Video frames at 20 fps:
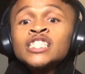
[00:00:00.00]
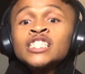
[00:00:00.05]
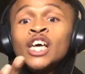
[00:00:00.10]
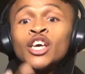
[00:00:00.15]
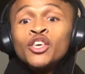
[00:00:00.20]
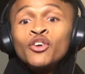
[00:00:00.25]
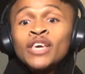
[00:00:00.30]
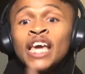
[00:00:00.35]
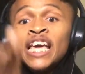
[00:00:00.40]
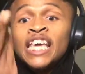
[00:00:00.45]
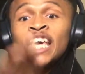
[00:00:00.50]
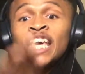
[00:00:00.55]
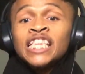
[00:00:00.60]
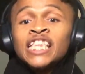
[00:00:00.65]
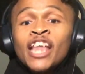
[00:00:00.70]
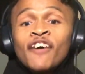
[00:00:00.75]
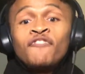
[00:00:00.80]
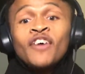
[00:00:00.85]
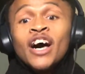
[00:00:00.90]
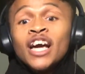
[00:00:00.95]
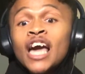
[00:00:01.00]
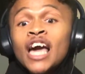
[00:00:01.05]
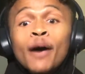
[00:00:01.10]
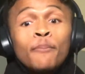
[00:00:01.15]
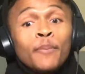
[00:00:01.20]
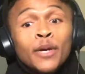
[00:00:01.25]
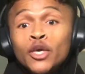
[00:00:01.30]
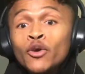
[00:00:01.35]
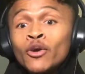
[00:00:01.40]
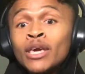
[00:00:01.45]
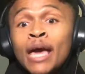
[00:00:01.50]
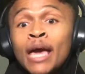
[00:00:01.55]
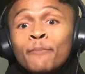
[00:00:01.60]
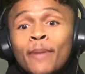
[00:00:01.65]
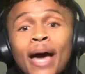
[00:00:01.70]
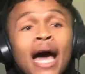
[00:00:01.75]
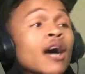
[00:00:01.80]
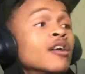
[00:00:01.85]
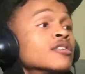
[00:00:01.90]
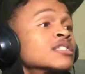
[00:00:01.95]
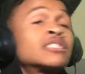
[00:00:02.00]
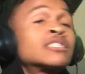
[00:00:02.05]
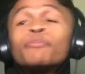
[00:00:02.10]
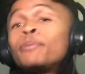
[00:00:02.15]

So you can get the fuck up and you can bounce.